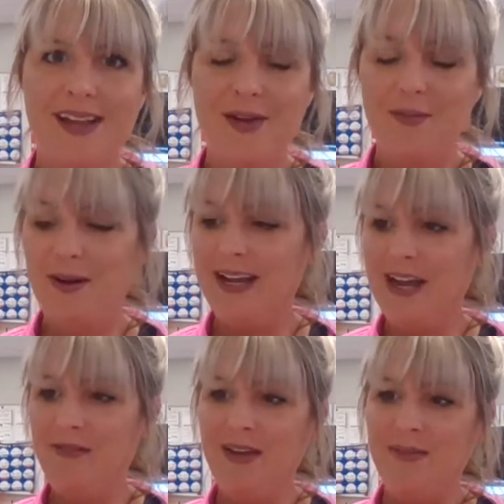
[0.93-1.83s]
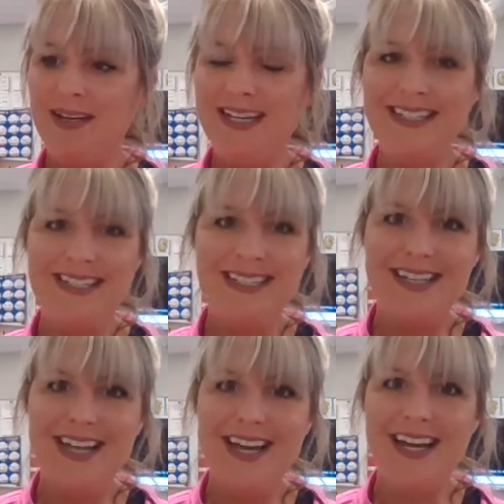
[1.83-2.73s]
Hello, pre K families.
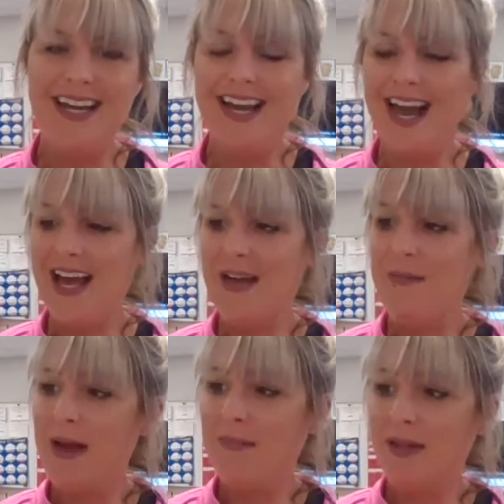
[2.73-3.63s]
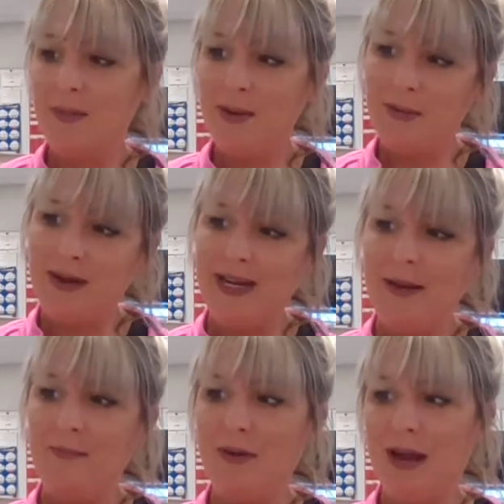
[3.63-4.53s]
Today um, I'm going to be
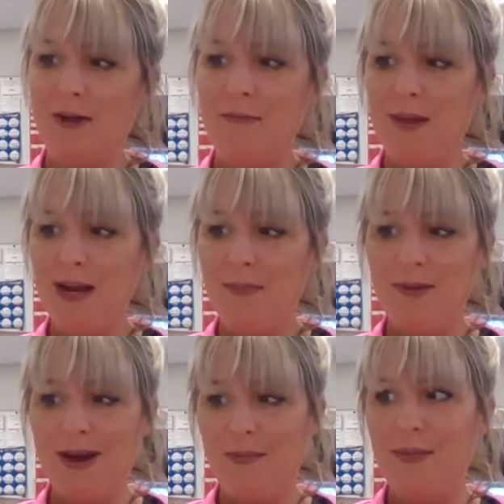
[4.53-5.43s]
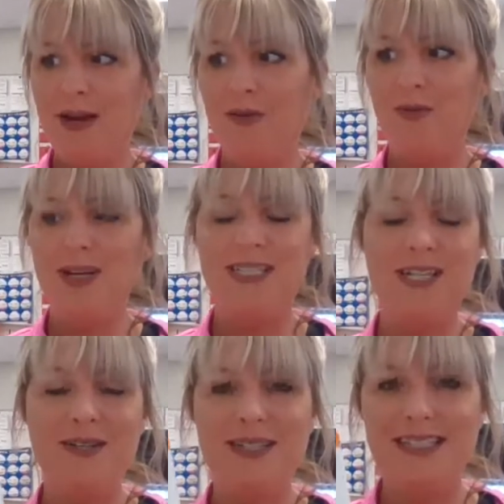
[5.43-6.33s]
reading Brown Bear, Brown Bear, What
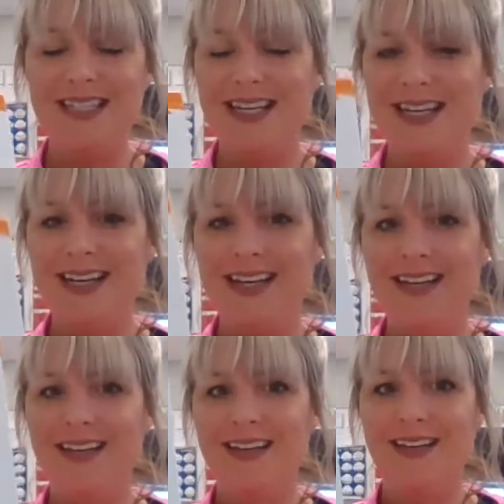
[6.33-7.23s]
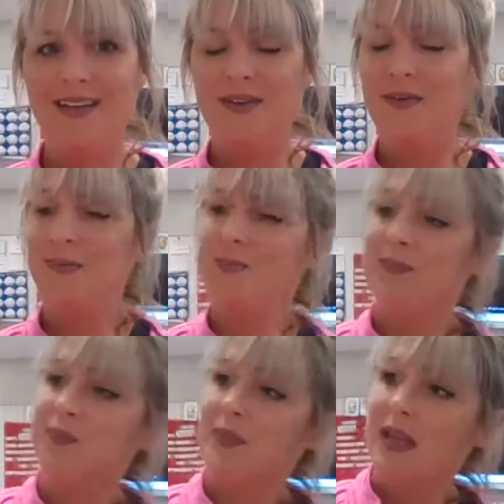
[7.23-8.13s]
Do You See?
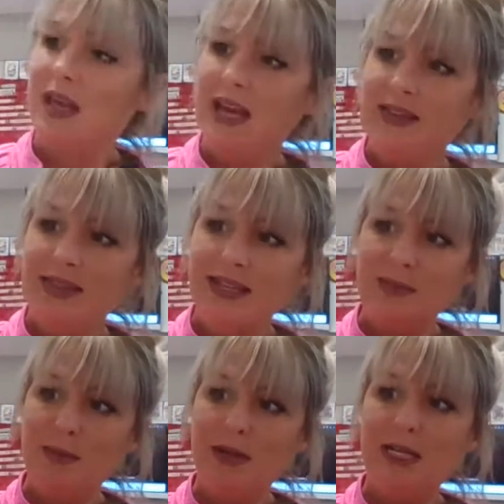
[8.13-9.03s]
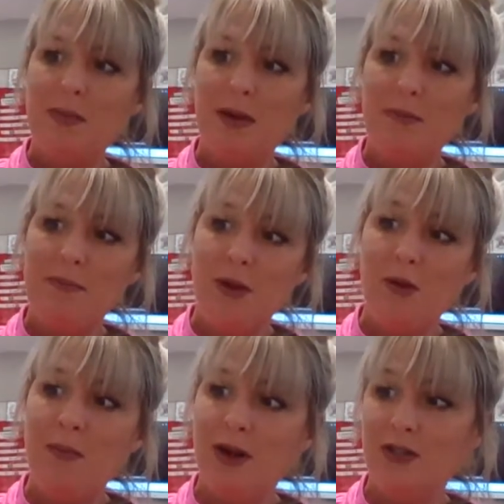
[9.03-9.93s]
And this book is by
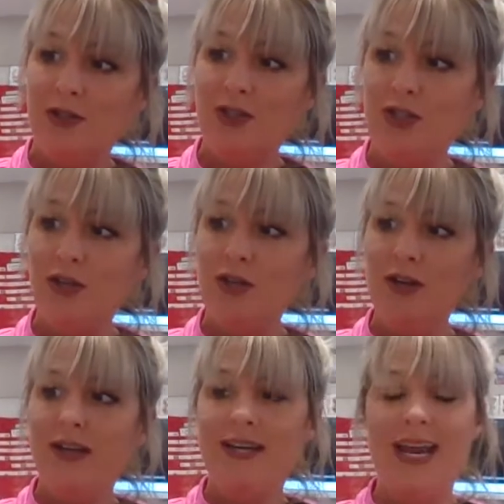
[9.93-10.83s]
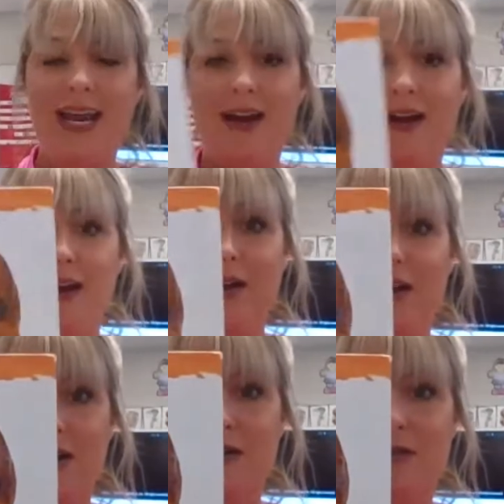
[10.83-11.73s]
Bill Martin Jr. and Eric
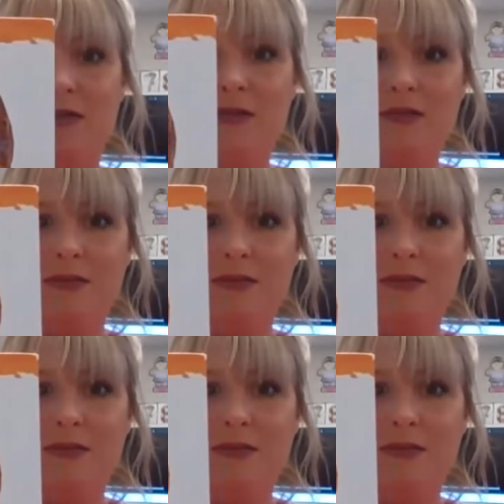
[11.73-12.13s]
Carle.